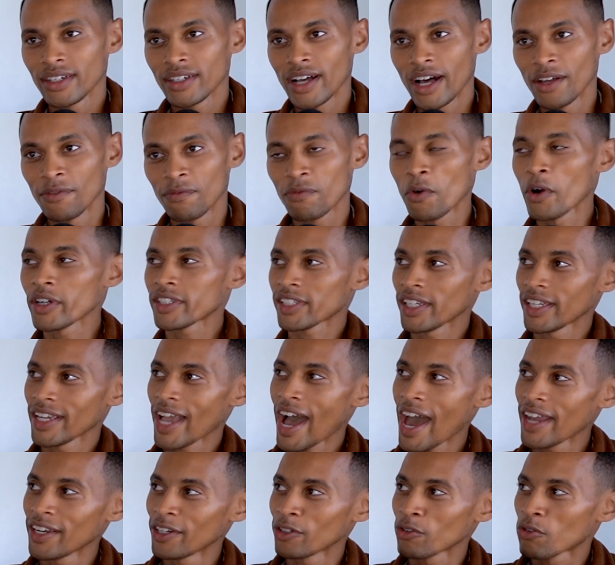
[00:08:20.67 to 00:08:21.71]
unfortunately,
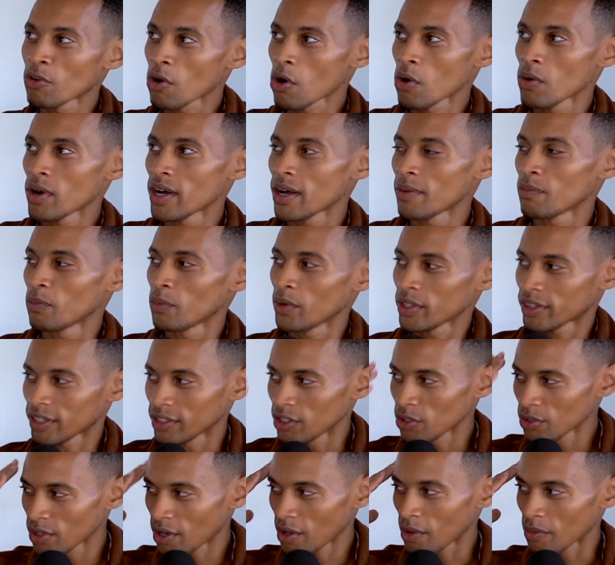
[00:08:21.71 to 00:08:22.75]
I didn't grow up with,
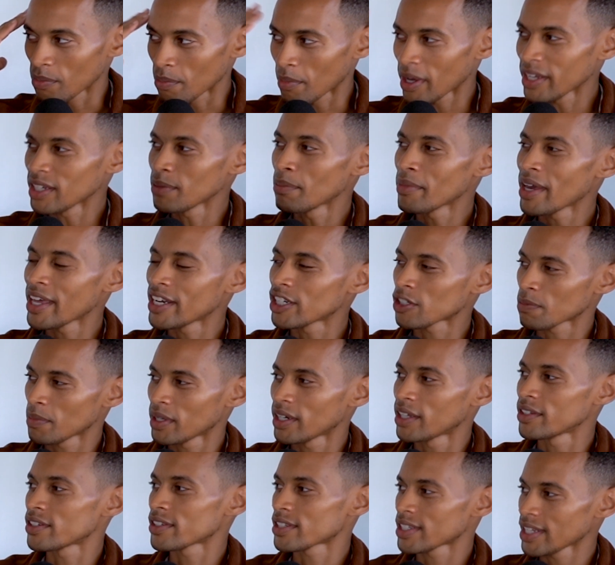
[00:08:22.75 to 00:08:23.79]
you know, money management
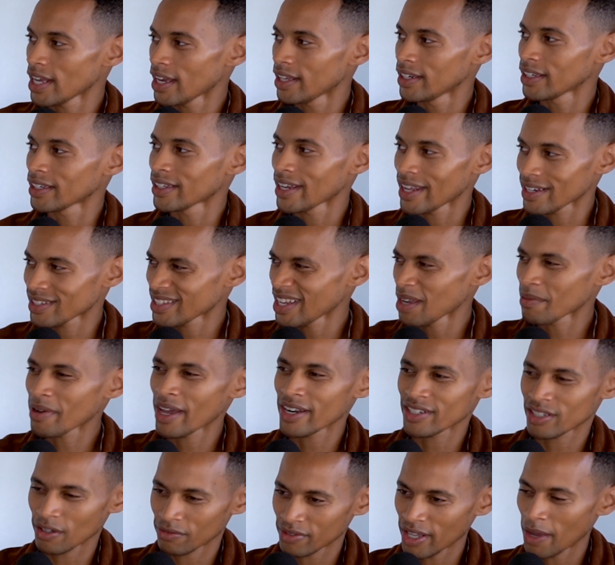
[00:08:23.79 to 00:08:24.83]
understanding and that same kind
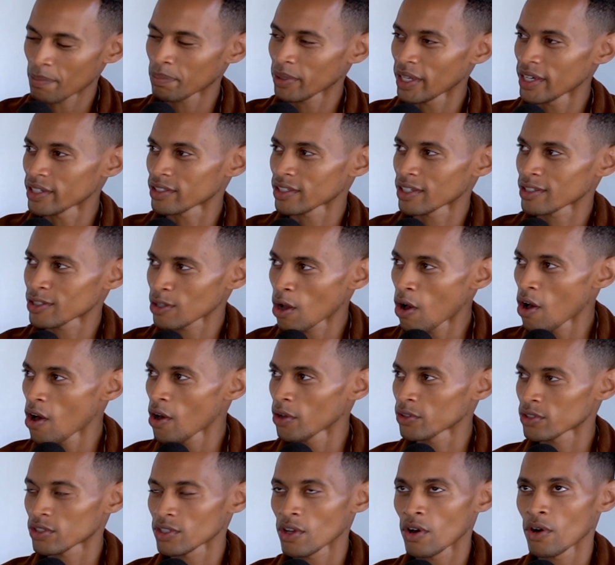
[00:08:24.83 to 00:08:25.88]
of stuff that plagues us
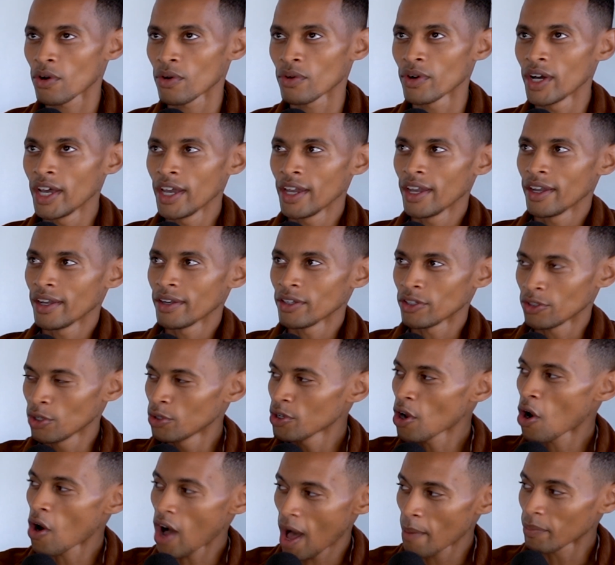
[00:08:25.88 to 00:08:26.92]
all. So, you
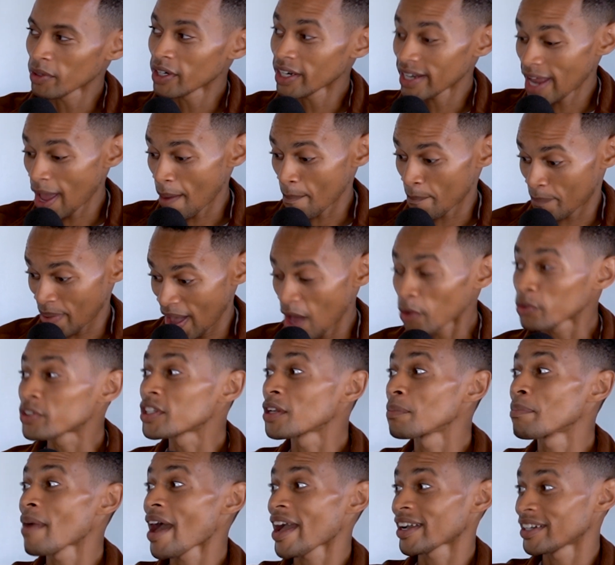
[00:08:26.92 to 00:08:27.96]
know, I'm good at
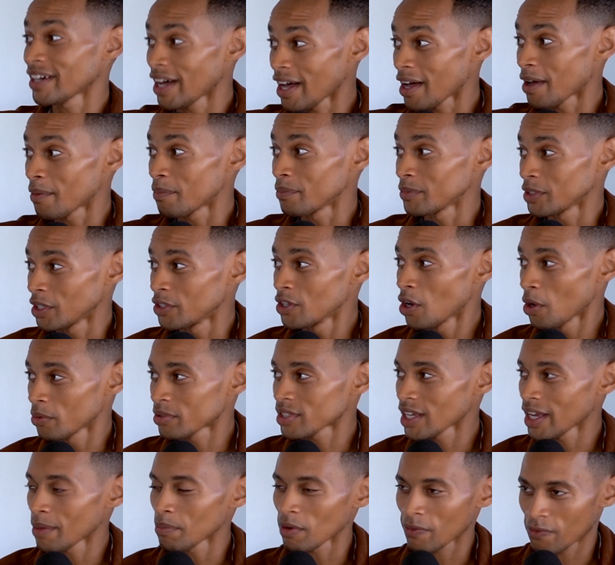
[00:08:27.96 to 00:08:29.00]
bouncing back up, you know what I'm
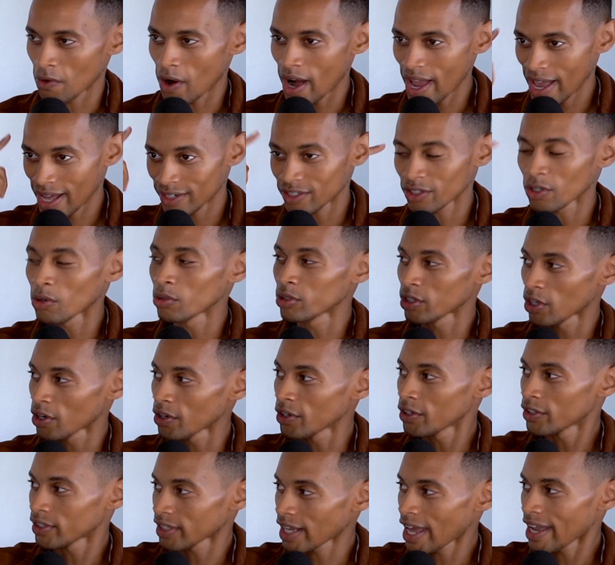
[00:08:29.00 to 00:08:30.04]
saying, before I had to go
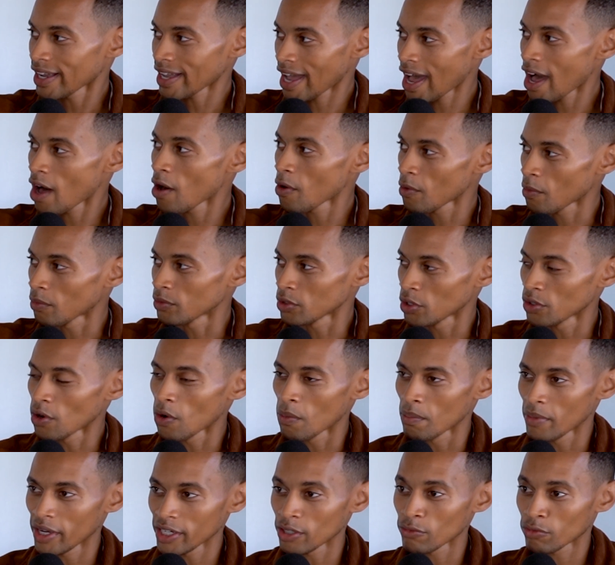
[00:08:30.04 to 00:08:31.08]
learn like how, you know,
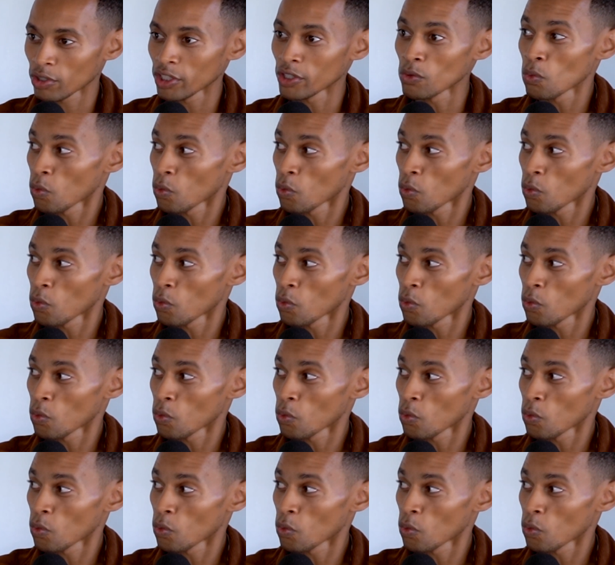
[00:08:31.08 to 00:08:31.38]
money really